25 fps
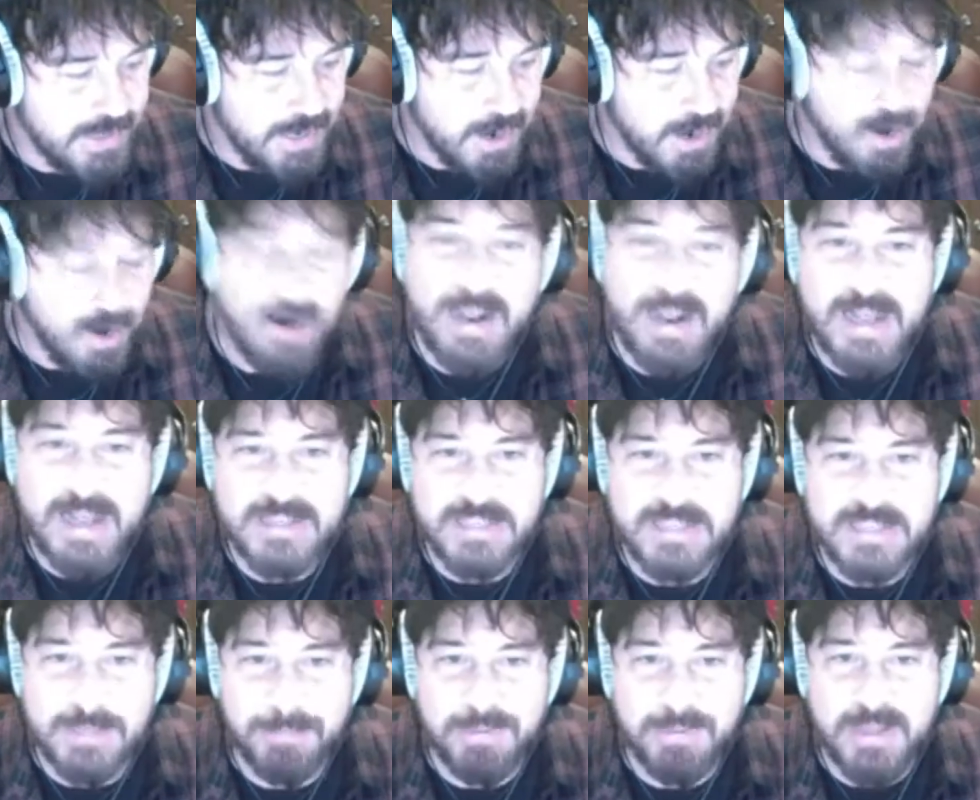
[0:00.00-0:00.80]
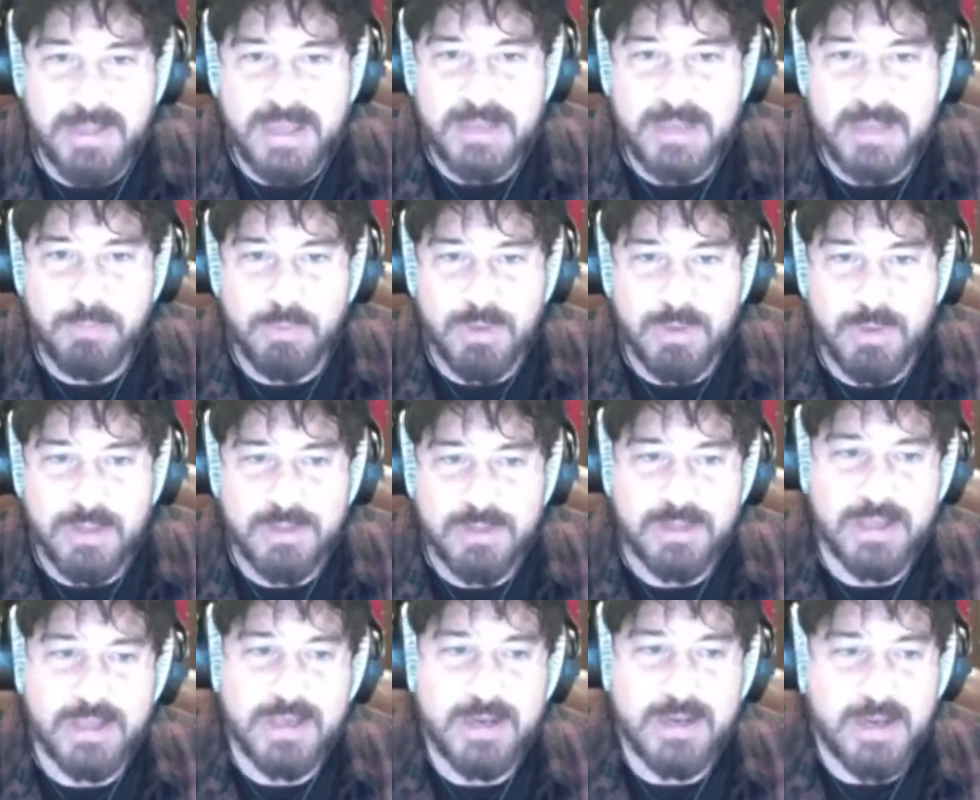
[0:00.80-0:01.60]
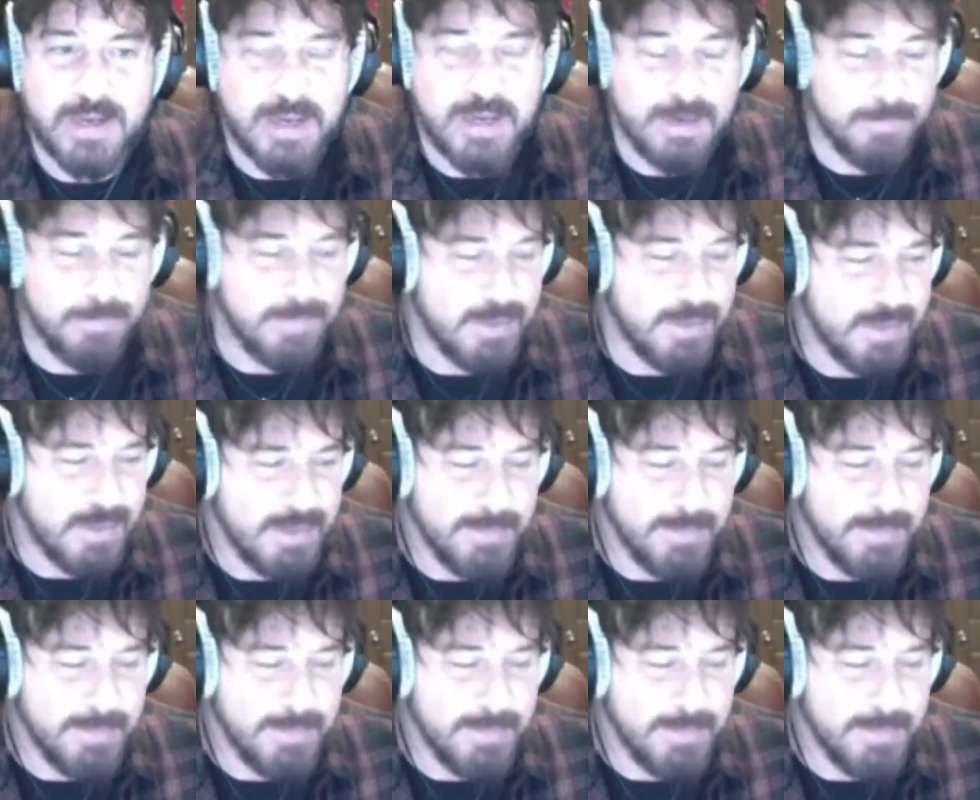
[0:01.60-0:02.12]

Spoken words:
all guys I played with, and